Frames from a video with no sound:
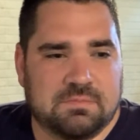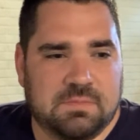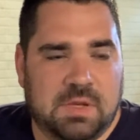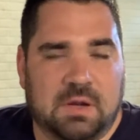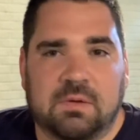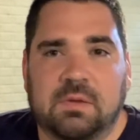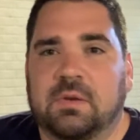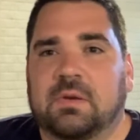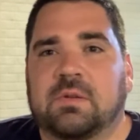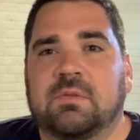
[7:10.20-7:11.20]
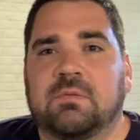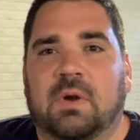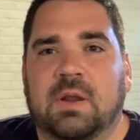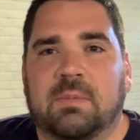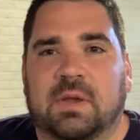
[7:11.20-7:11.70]
you're
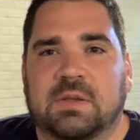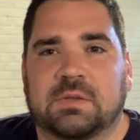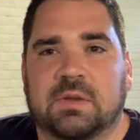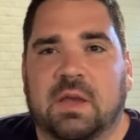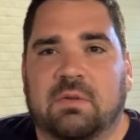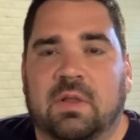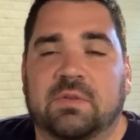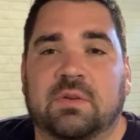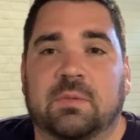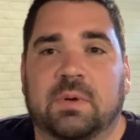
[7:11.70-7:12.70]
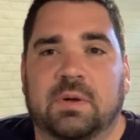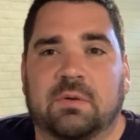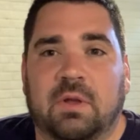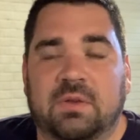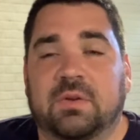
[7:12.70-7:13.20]
running because you have a
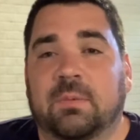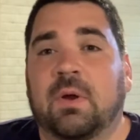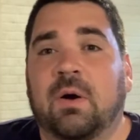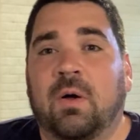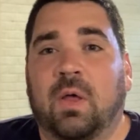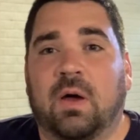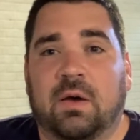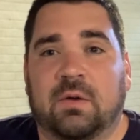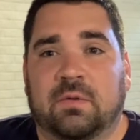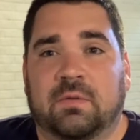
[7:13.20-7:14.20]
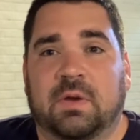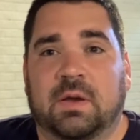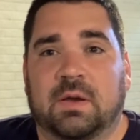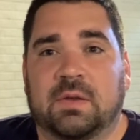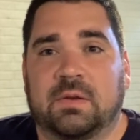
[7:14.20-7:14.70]
long-term goal
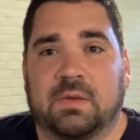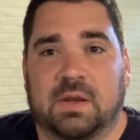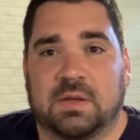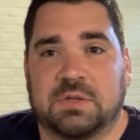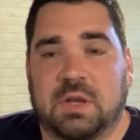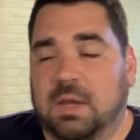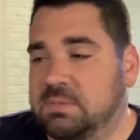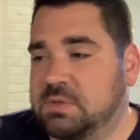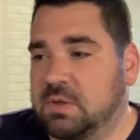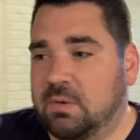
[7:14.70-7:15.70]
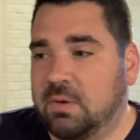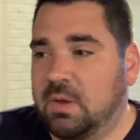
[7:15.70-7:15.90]
of getting in shape. So